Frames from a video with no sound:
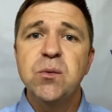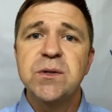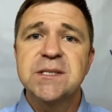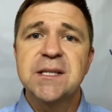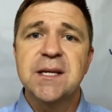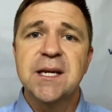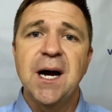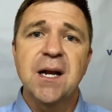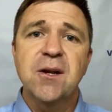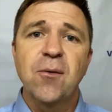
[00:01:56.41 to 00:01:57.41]
we see that
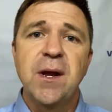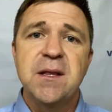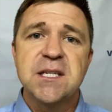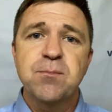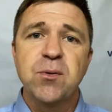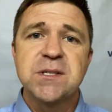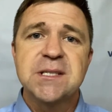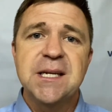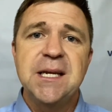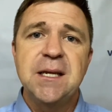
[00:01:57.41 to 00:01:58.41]
God created this
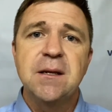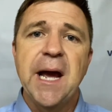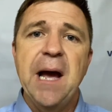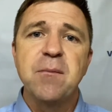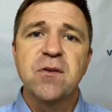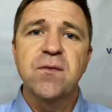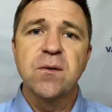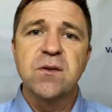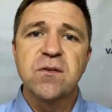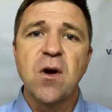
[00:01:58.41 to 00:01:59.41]
pristine atmosphere,
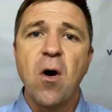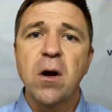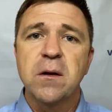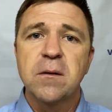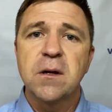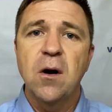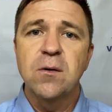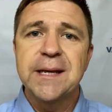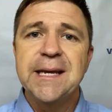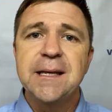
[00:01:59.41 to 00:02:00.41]
this garden
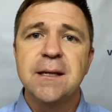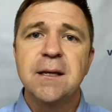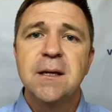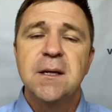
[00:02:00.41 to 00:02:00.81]
called Eden,